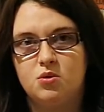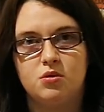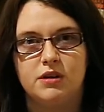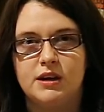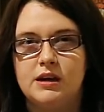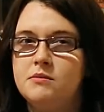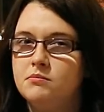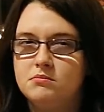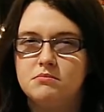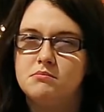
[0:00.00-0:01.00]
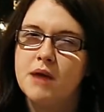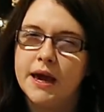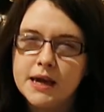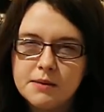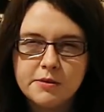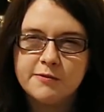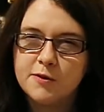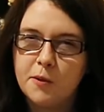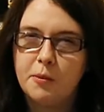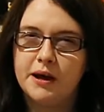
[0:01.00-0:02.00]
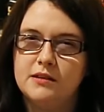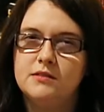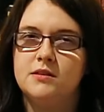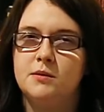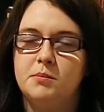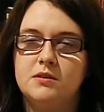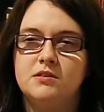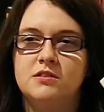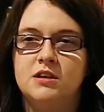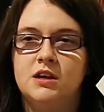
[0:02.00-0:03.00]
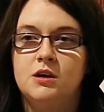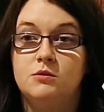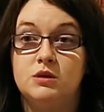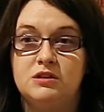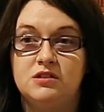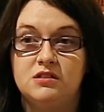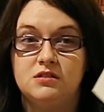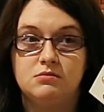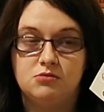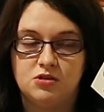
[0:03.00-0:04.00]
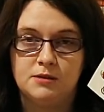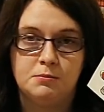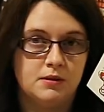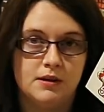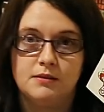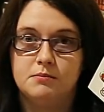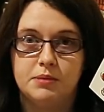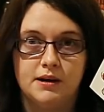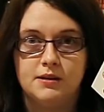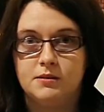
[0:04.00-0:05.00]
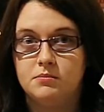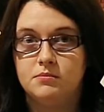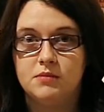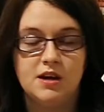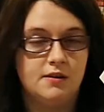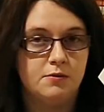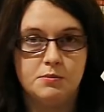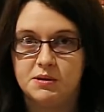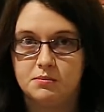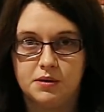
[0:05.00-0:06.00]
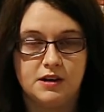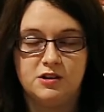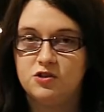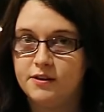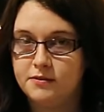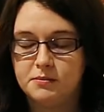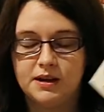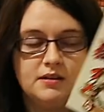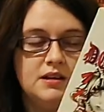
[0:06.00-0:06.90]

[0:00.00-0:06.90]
£3, maybe £4 at a push, which is cheaper than buying them in Forbidden Planet and Travelling Man.